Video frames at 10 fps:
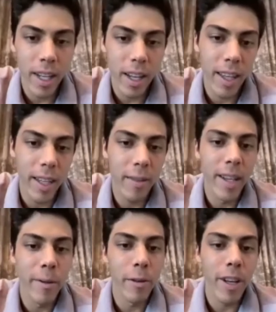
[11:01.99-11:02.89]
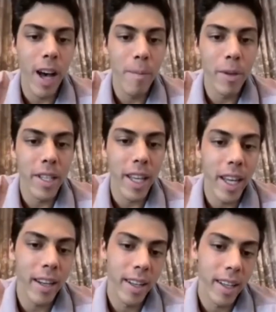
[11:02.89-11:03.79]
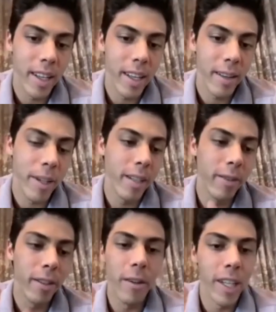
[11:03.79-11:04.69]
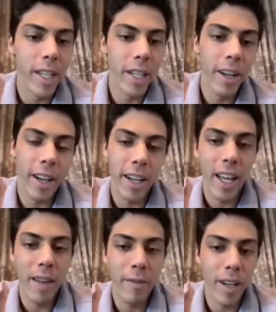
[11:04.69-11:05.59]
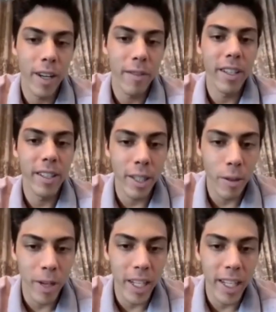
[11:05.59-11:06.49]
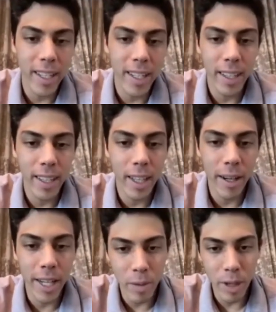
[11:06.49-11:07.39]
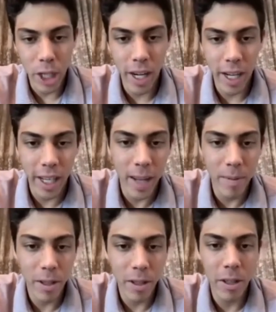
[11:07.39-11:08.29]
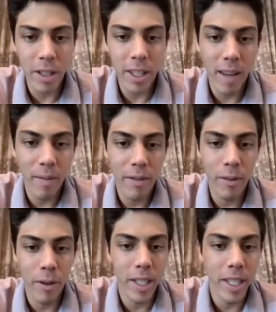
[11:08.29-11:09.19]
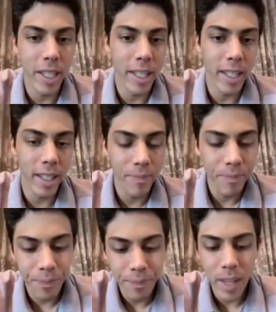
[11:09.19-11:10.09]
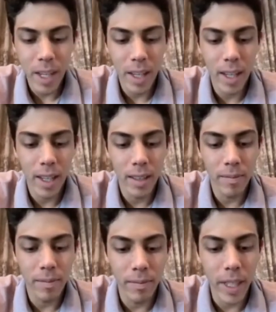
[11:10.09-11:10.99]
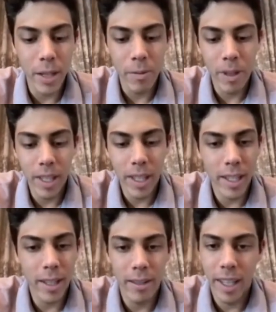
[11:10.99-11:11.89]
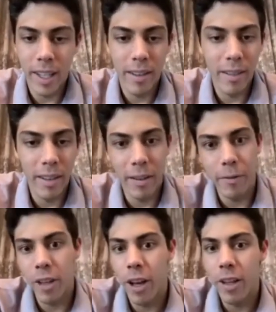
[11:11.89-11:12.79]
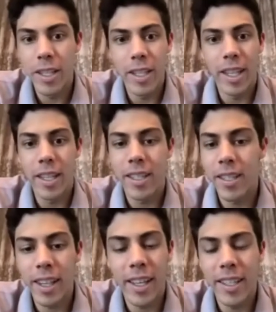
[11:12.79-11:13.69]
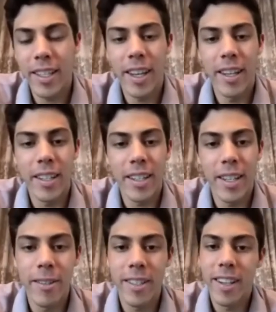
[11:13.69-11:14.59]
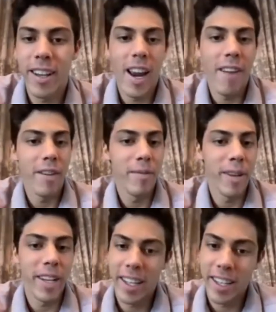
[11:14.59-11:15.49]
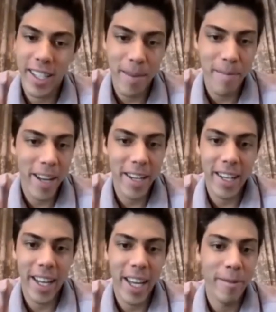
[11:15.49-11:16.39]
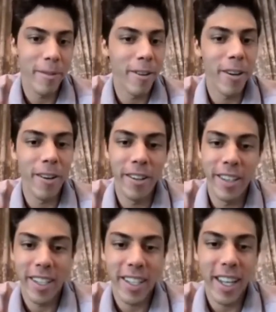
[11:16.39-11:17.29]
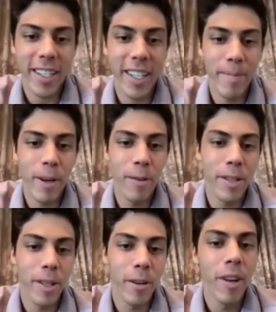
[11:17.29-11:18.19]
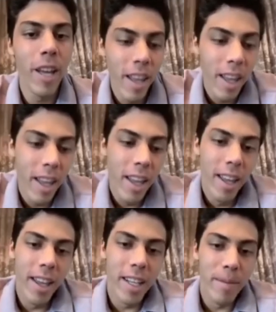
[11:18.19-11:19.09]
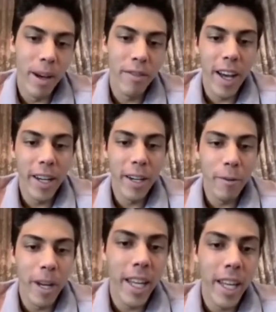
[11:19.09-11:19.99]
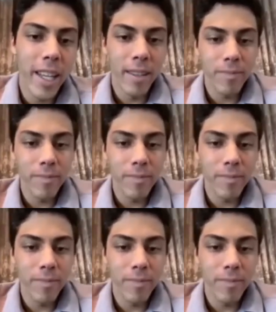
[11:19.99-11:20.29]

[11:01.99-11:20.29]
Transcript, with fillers: think we're able to accomplish that. Uh, we knew going in, you're not going to have whatever it is, the 28 to 30 spring training games you'd usually have before season um, it is what it is though and, and then like with all these things it's like hey, it's not an excuse everybody had the same amount of time we're all in the exact same boat so it's about finding a way and